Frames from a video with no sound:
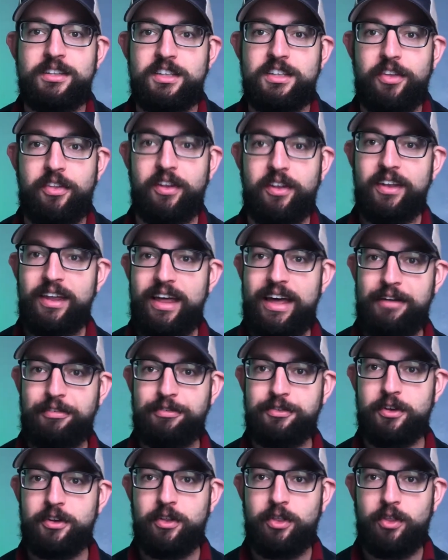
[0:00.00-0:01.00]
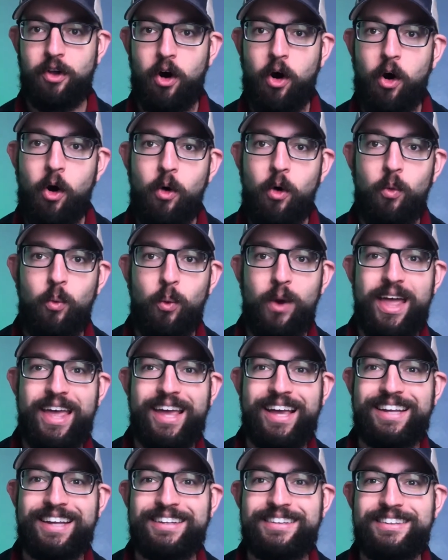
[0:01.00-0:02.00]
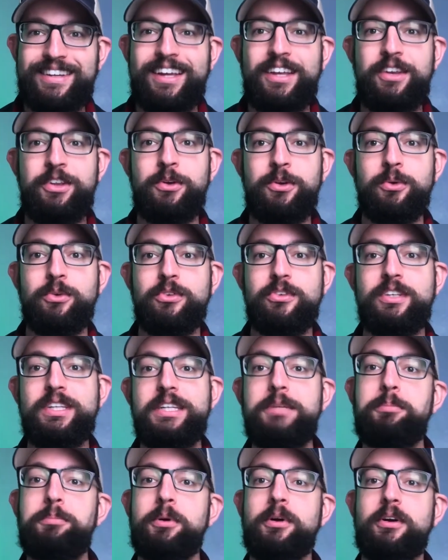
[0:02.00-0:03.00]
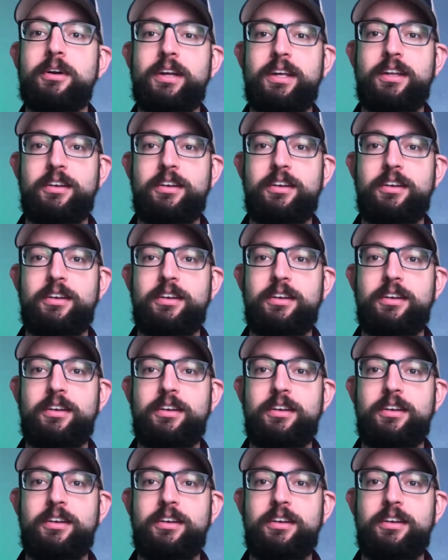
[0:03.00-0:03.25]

To the left, the hallway continues deeper